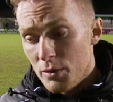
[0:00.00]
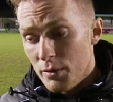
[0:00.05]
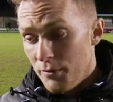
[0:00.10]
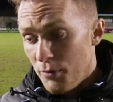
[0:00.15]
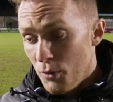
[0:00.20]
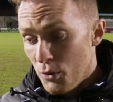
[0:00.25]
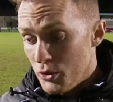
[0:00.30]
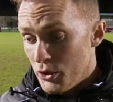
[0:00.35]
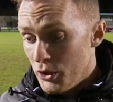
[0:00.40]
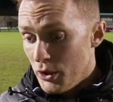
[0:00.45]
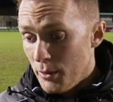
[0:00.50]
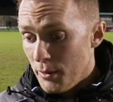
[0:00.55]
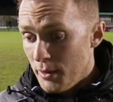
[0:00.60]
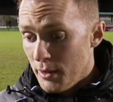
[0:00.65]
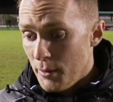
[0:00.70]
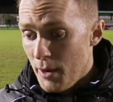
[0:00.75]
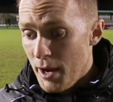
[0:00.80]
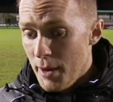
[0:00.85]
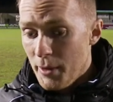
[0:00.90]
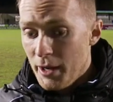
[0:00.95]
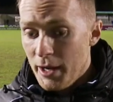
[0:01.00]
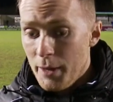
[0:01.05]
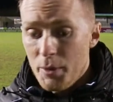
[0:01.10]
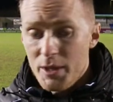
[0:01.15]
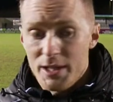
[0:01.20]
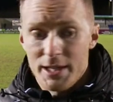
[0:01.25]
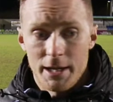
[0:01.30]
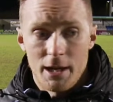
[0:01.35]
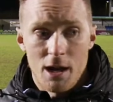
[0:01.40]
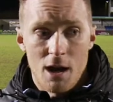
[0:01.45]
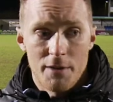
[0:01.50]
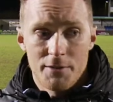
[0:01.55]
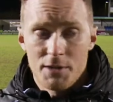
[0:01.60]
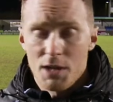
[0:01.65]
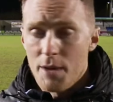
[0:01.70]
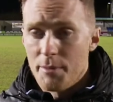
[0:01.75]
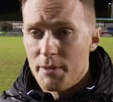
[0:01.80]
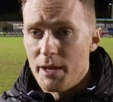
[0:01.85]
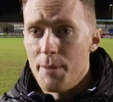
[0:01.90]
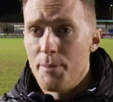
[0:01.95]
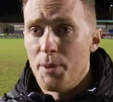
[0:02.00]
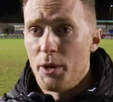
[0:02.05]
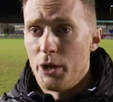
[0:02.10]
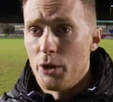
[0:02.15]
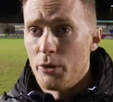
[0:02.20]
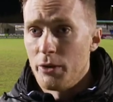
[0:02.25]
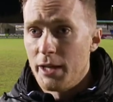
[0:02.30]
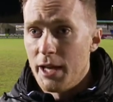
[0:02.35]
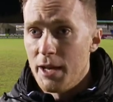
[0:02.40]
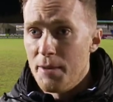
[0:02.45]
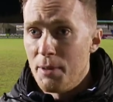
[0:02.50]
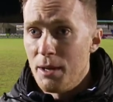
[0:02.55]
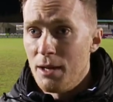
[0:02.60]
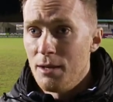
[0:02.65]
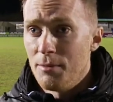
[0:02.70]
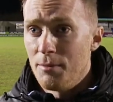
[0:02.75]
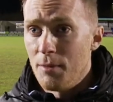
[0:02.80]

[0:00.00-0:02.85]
Fortunate with the way it went in. We said at half time, keep putting it on the keeper.